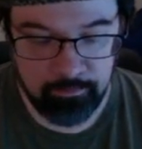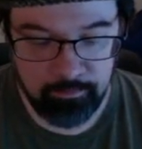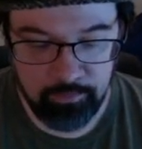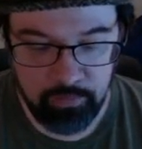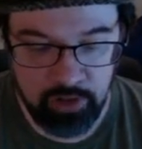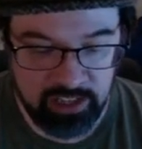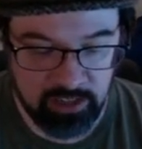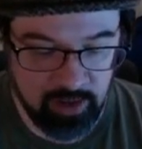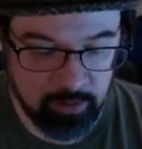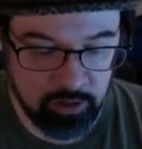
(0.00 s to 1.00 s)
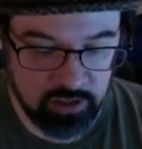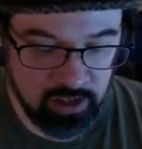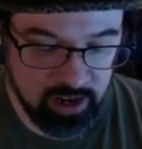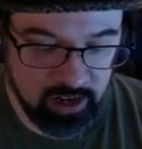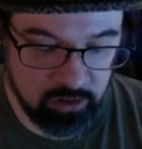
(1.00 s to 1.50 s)
Lots of options, and I
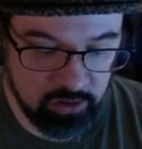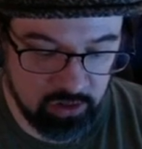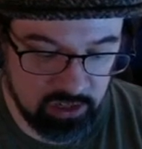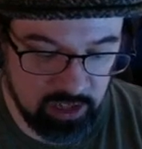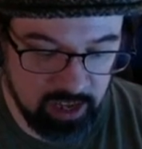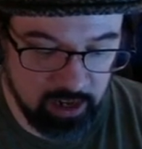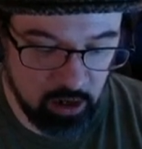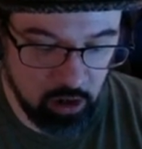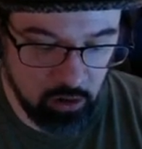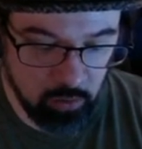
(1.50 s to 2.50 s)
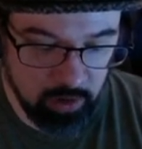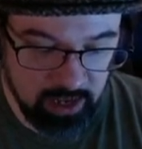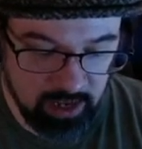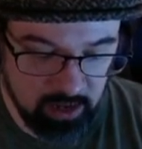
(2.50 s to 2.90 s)
can also just slide it all the way in